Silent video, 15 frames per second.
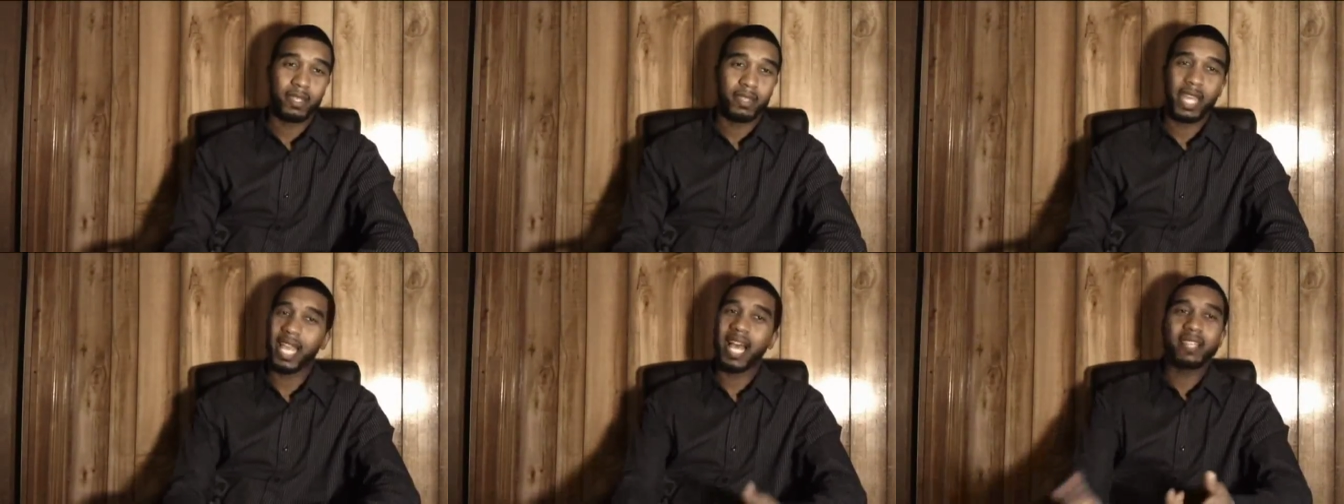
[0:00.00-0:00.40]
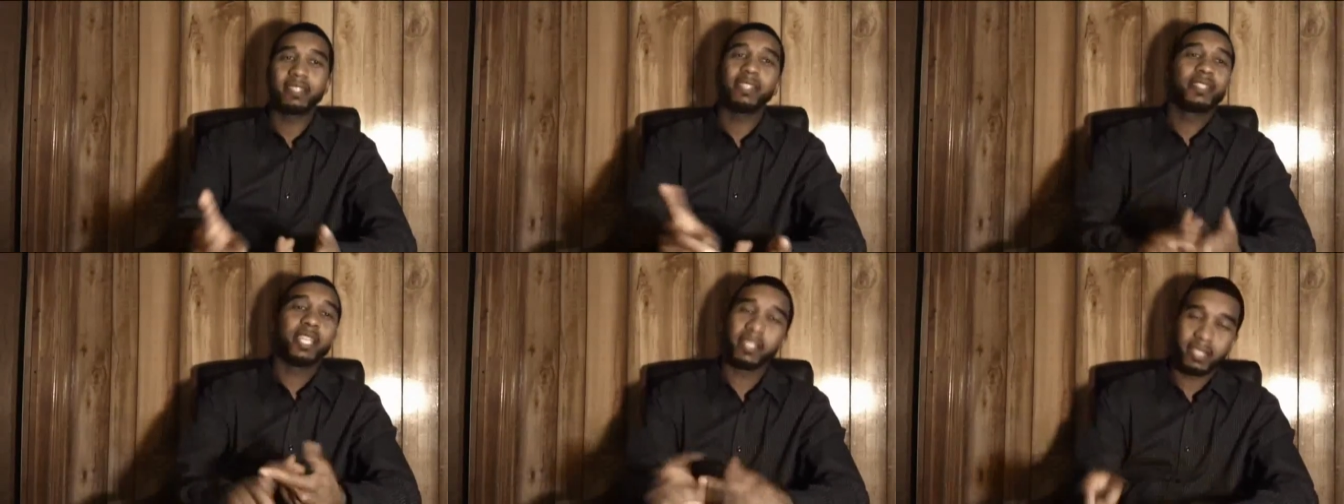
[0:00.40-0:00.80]
They got
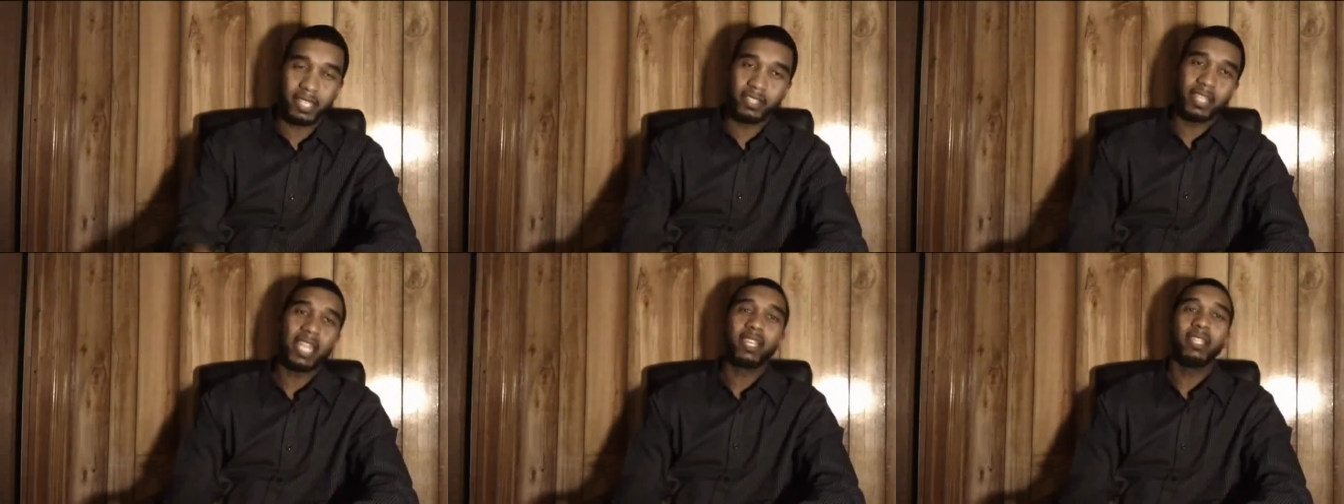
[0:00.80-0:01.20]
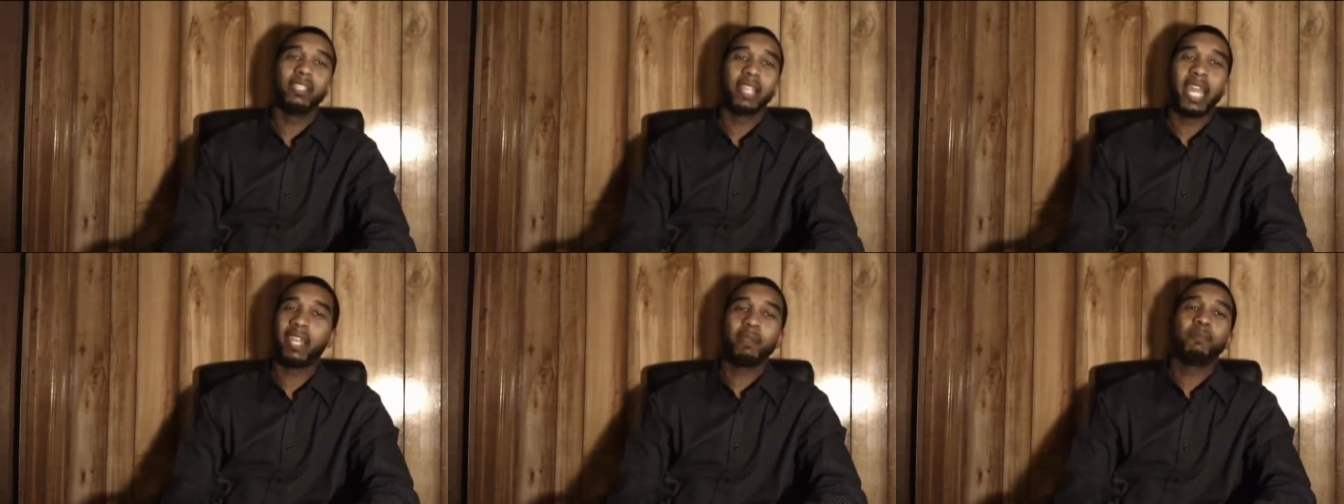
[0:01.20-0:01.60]
statistics they
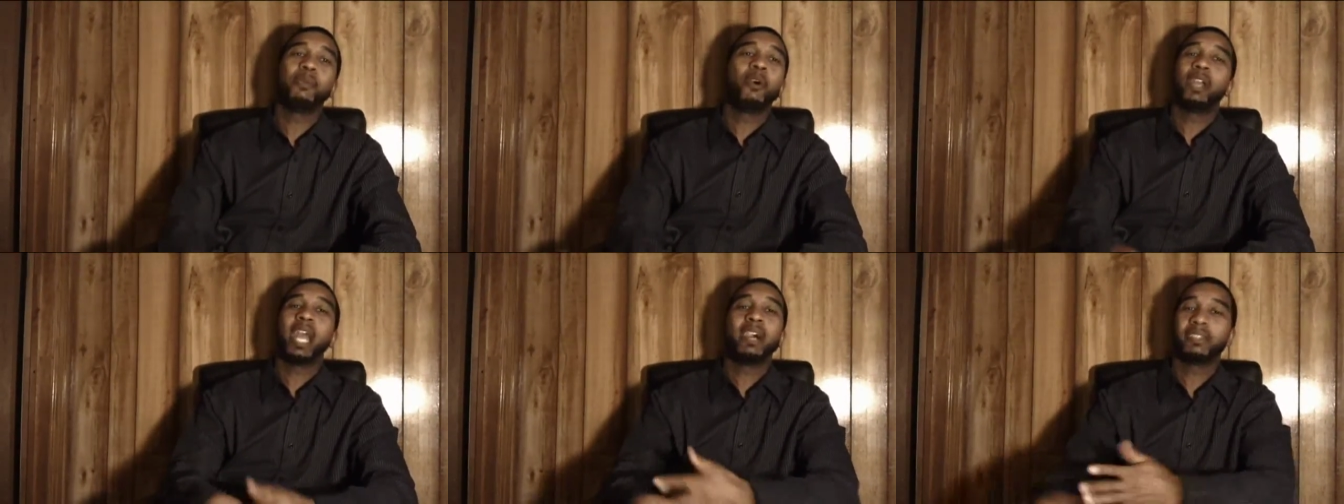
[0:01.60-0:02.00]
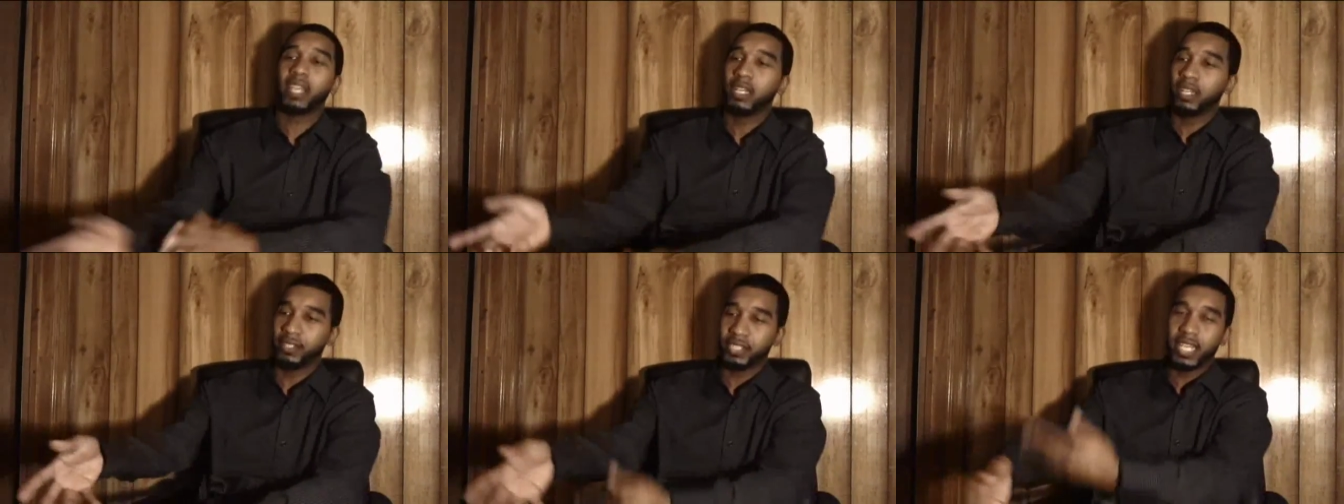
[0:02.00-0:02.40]
can point out and
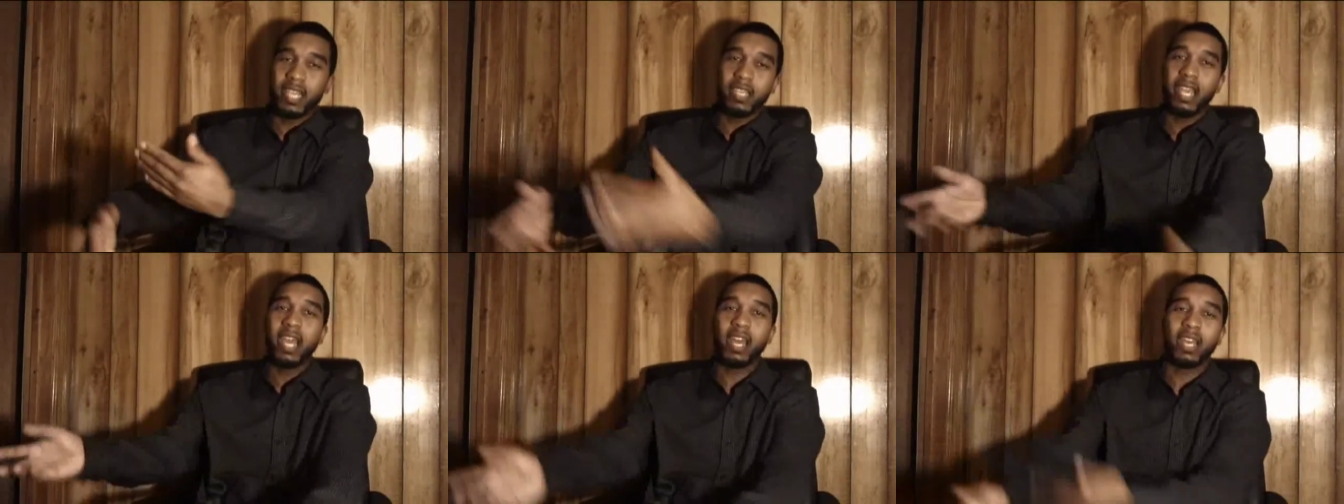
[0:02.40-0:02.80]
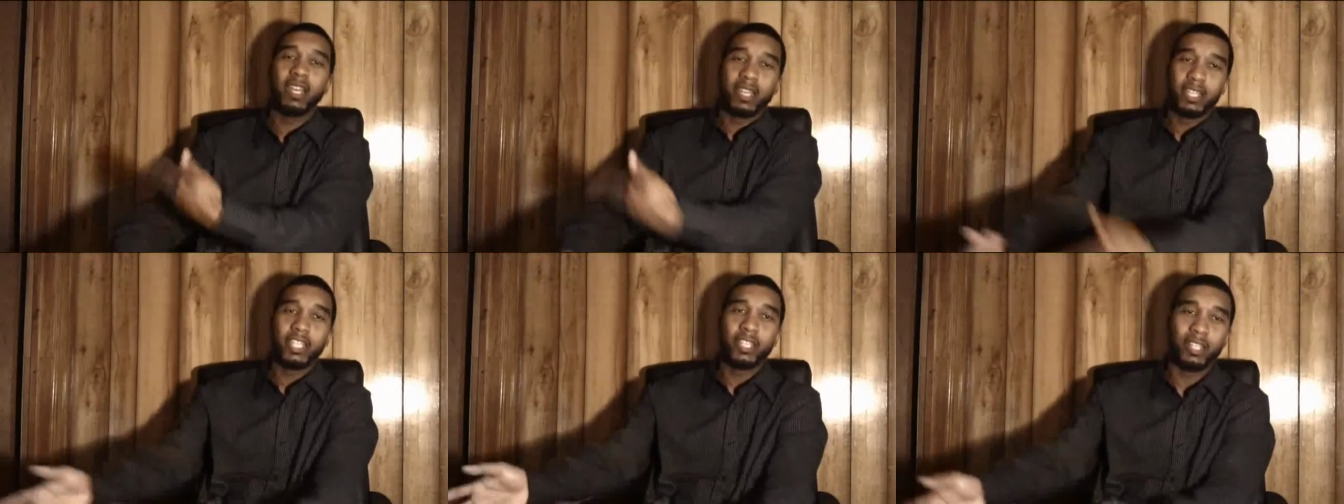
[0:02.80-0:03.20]
say, look, see, yeah,
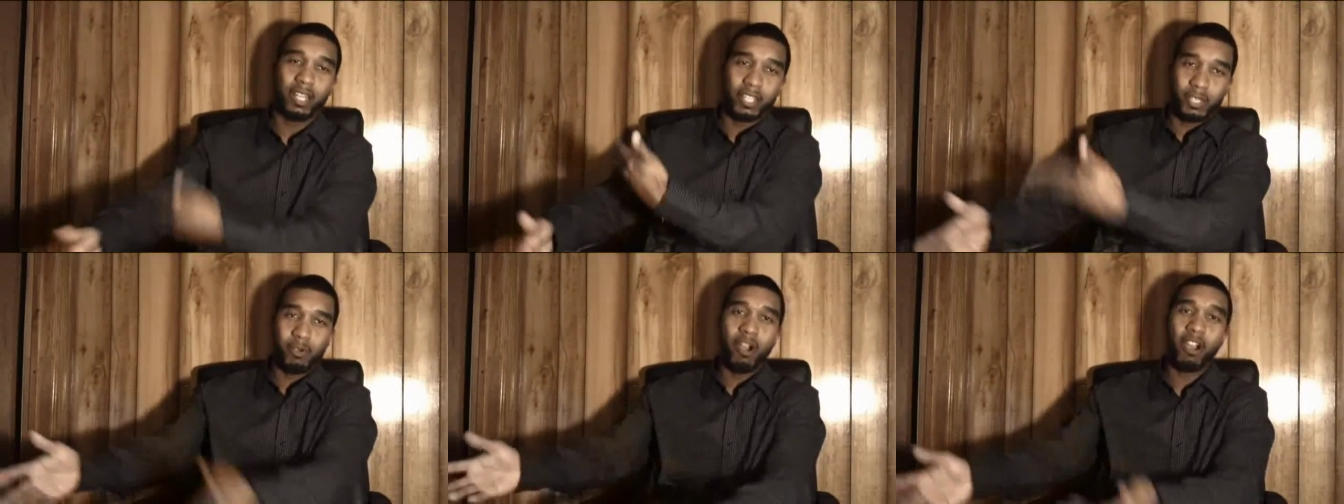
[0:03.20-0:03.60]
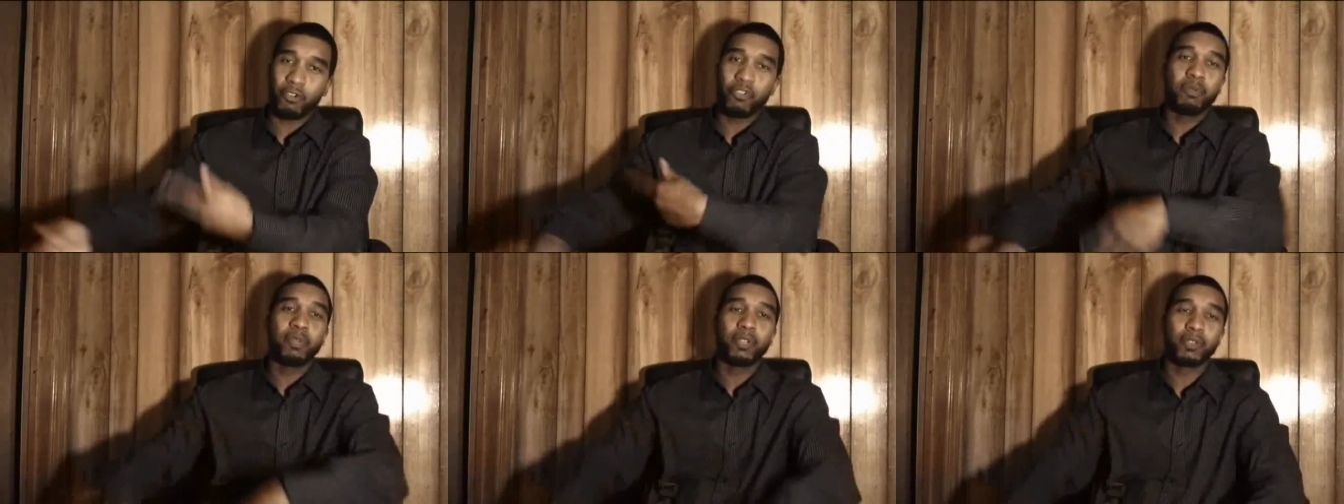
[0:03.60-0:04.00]
look, you are
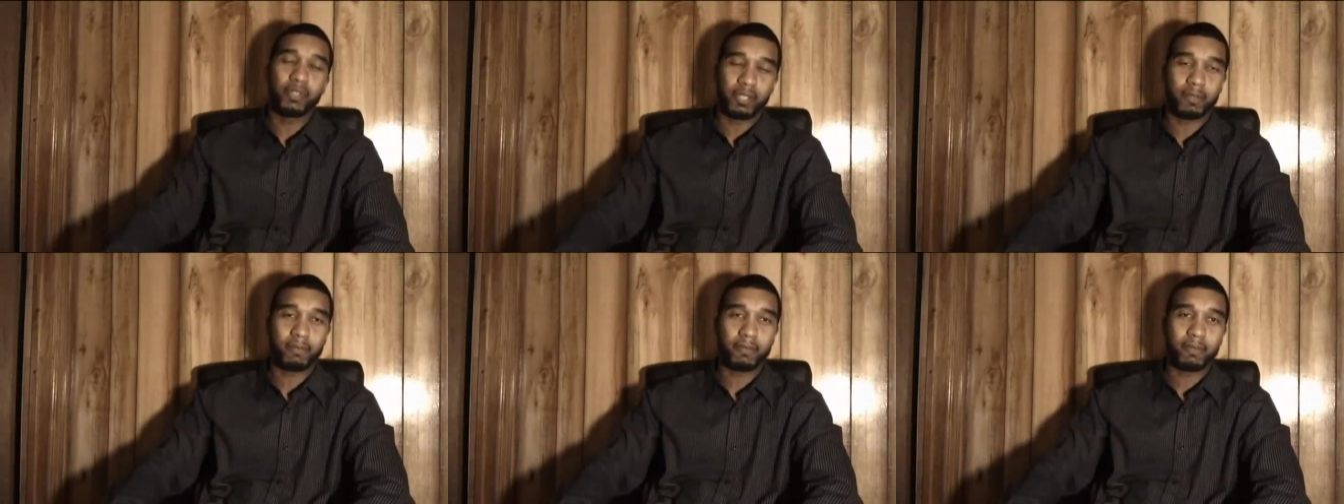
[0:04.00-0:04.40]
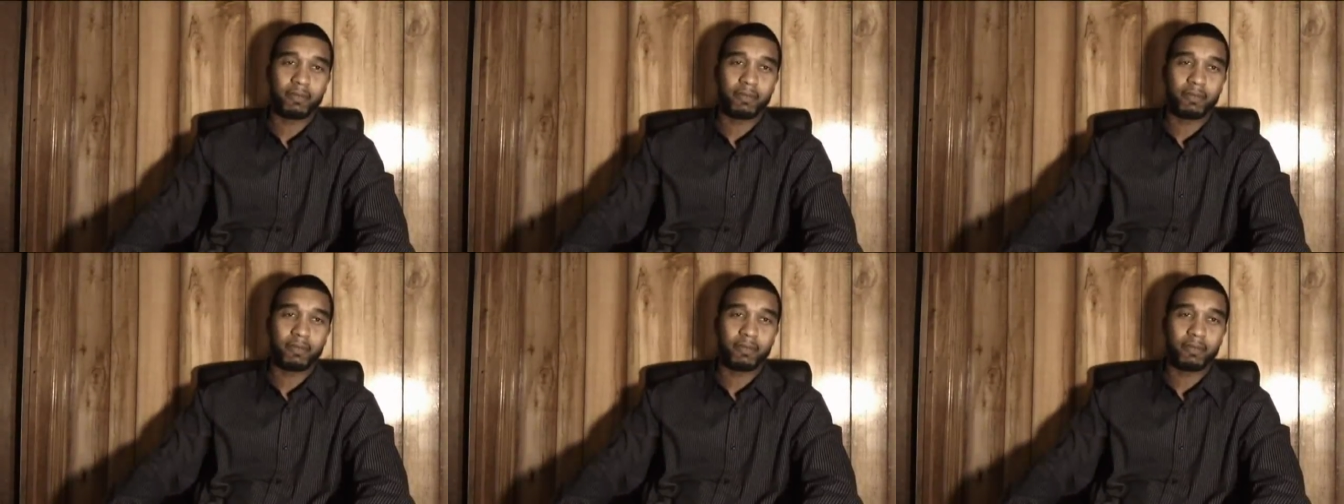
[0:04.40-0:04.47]
criminals.